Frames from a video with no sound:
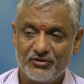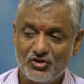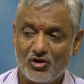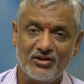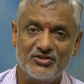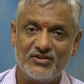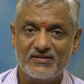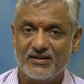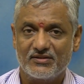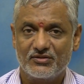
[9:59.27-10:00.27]
geology
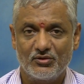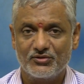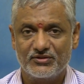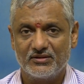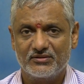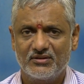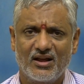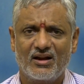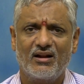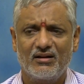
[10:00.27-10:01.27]
says those things. They
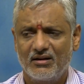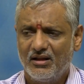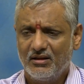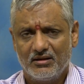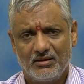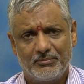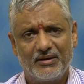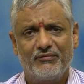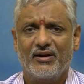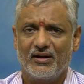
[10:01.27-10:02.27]
are all
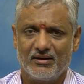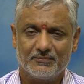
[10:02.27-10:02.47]
peripheral.